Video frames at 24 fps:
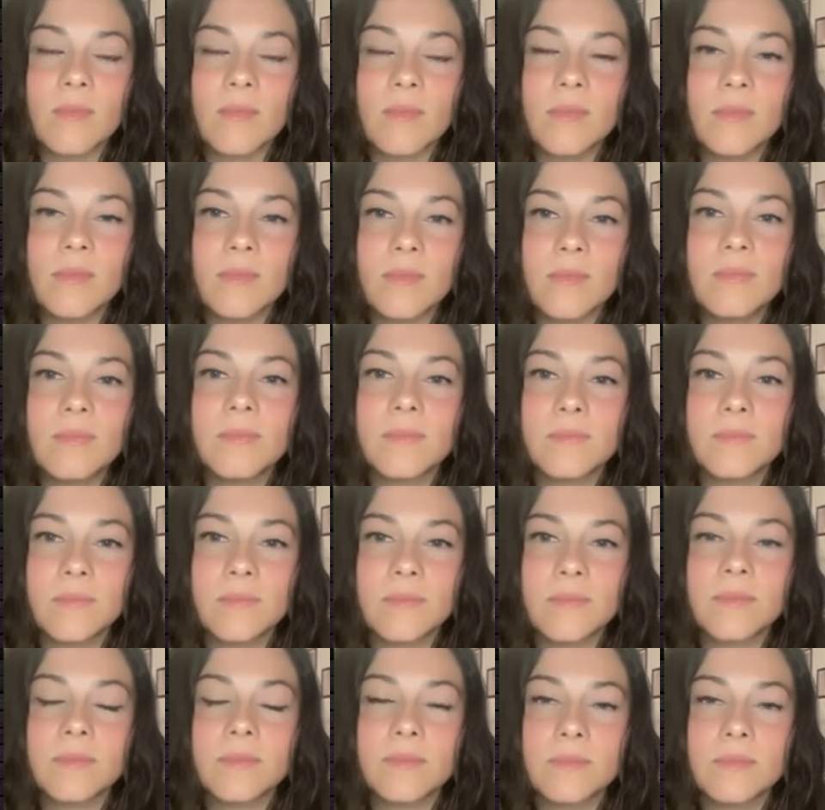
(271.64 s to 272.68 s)

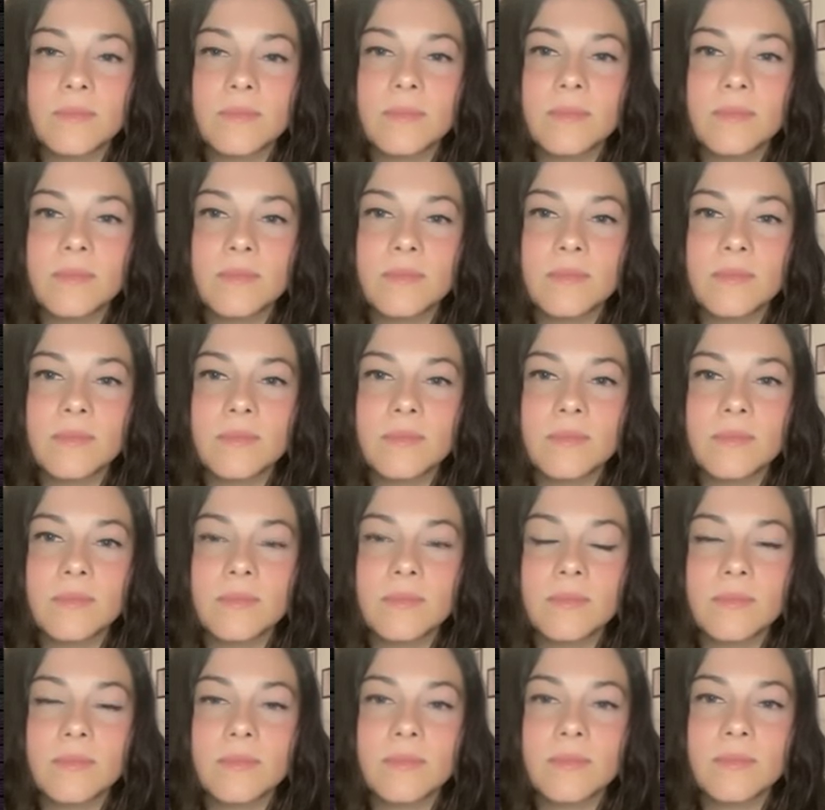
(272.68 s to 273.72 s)

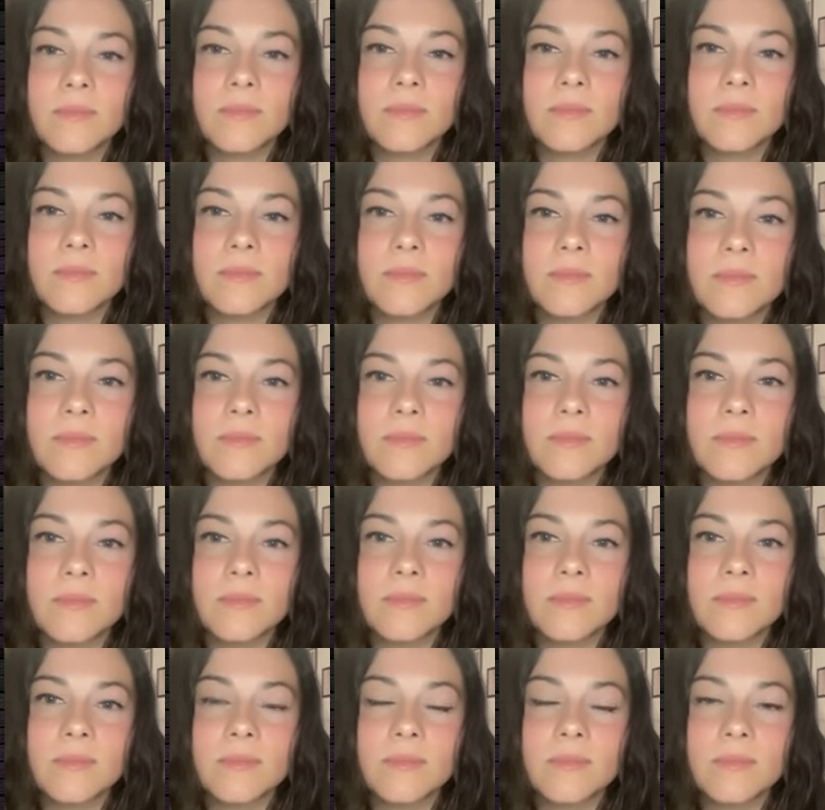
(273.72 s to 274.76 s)

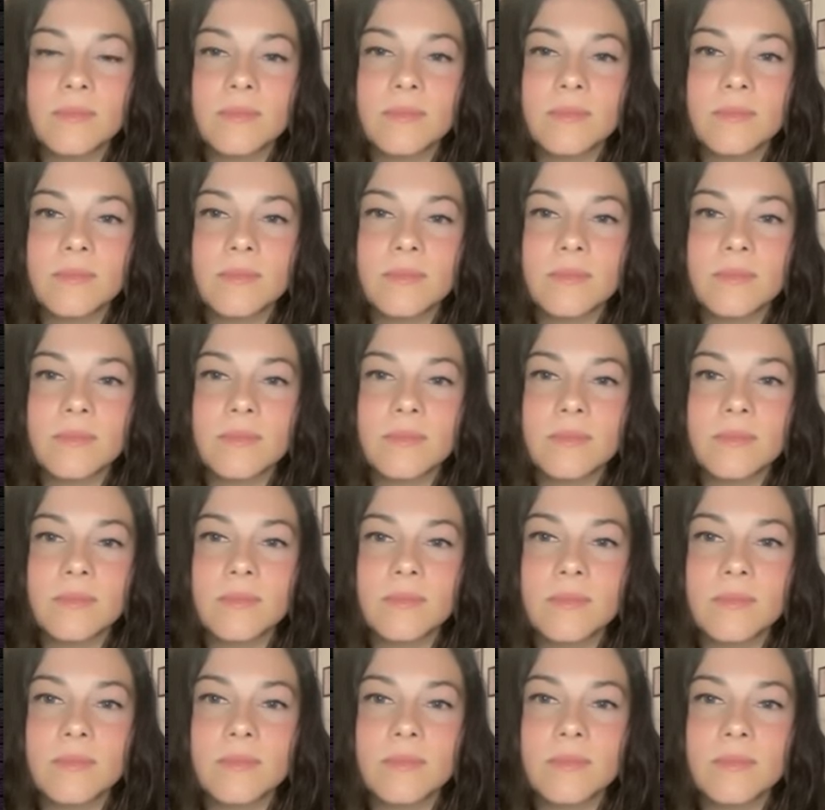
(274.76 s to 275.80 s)

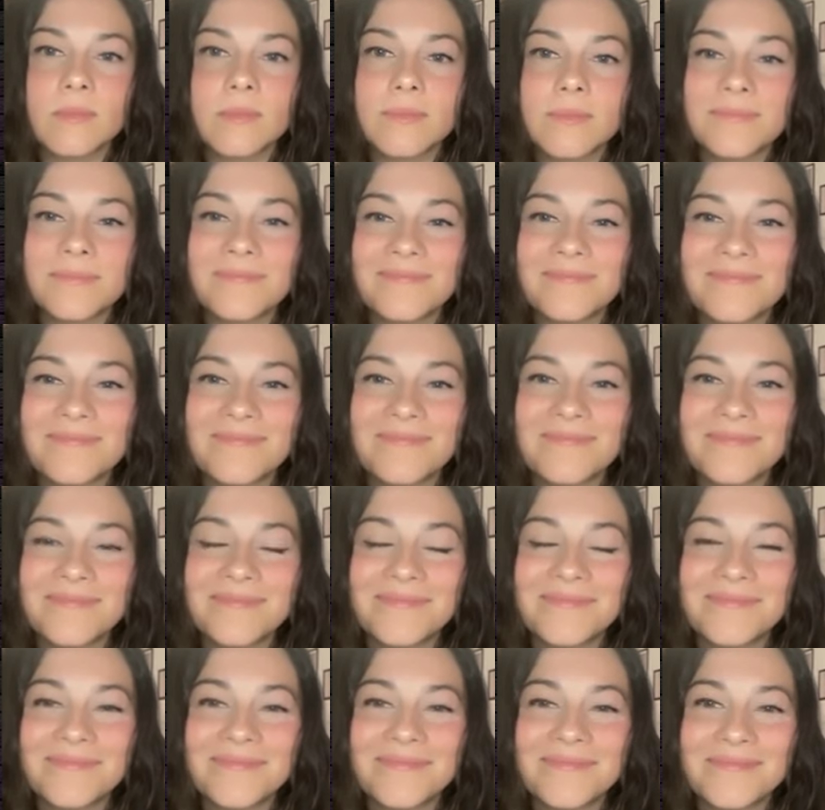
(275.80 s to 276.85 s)

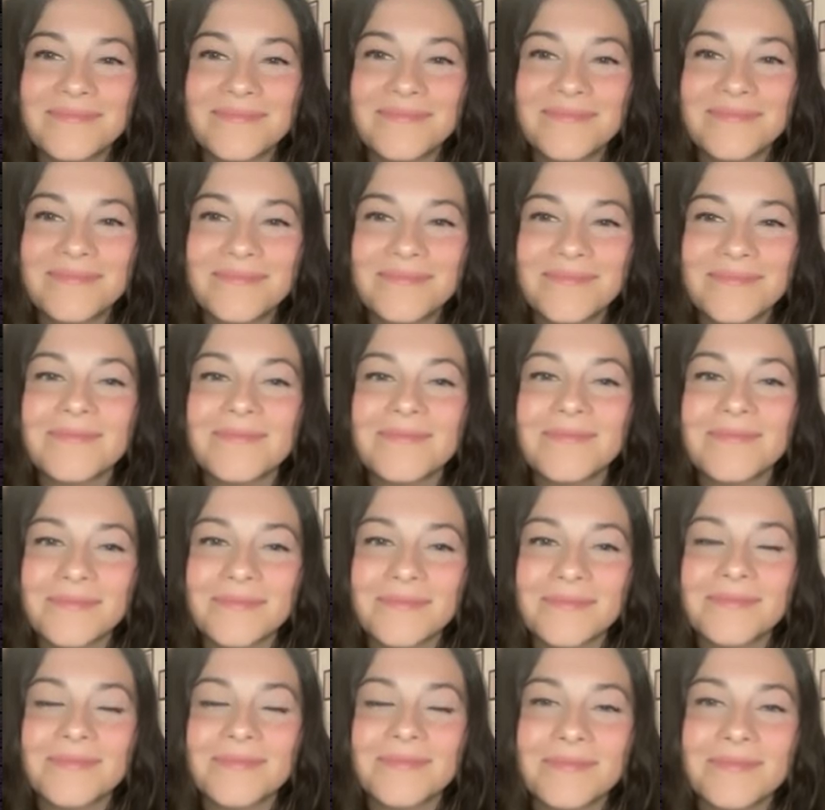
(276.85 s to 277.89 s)

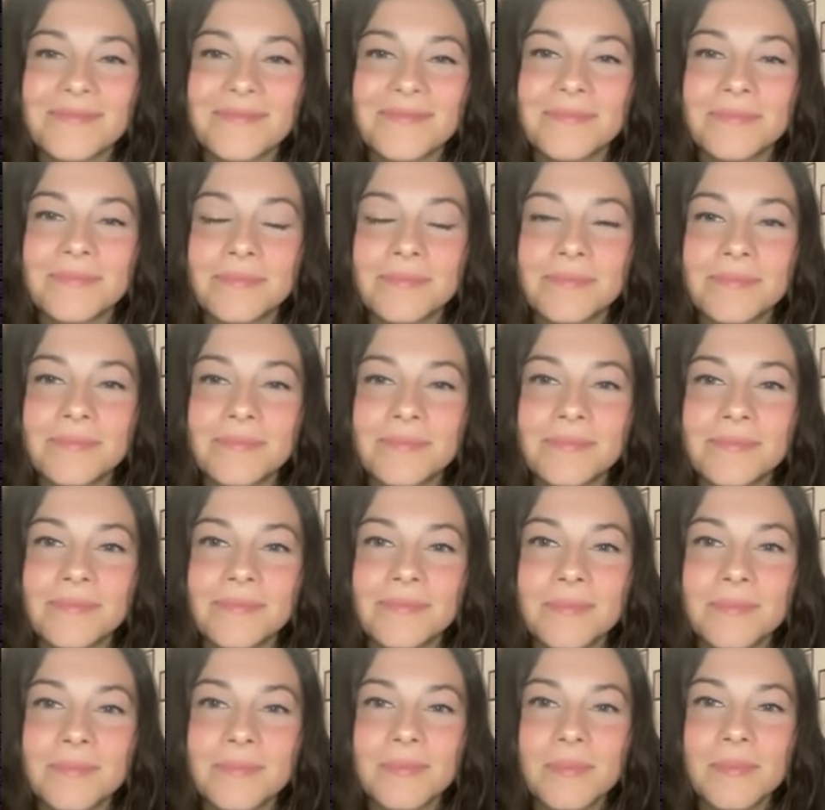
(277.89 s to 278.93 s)

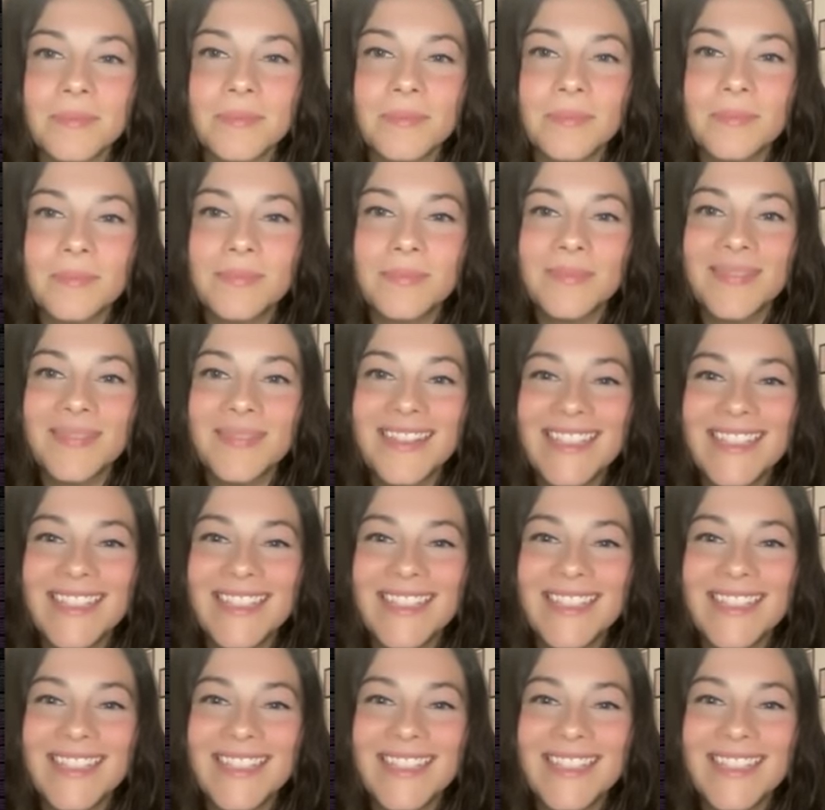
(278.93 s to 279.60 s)
[no speech]